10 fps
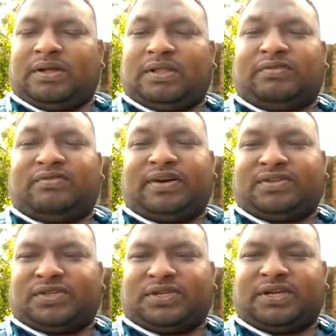The
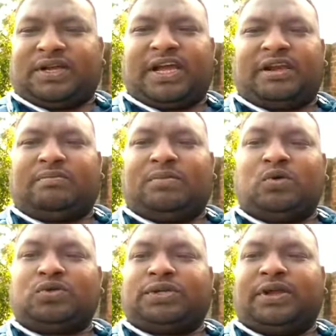first and
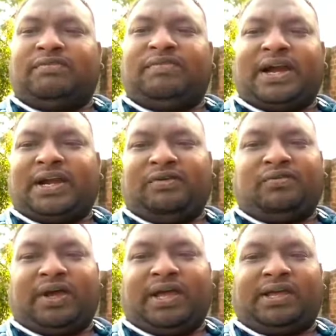most effective
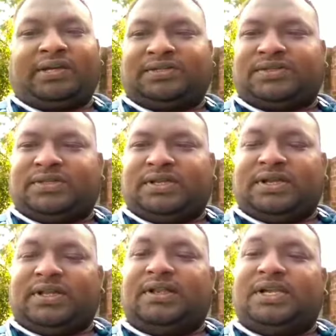way is
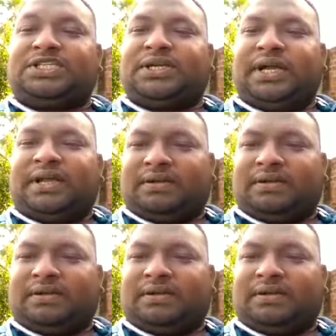listening.